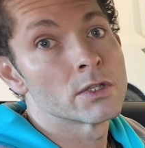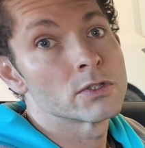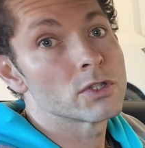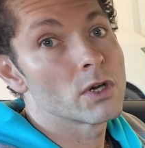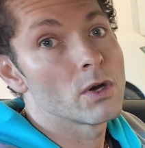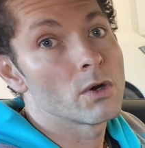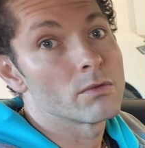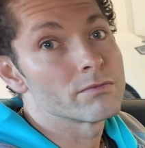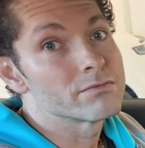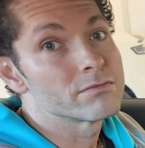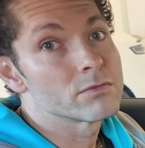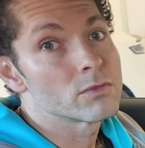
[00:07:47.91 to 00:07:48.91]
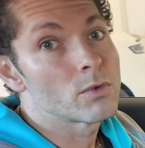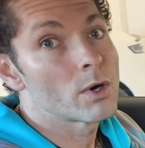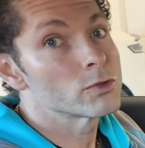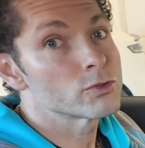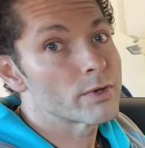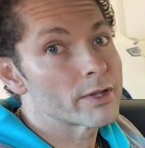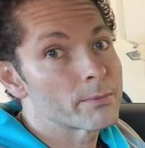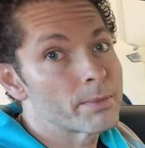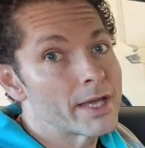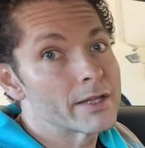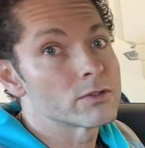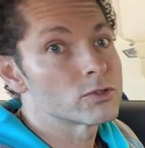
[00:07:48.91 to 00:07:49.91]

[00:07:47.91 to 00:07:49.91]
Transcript: So what would you rather pay?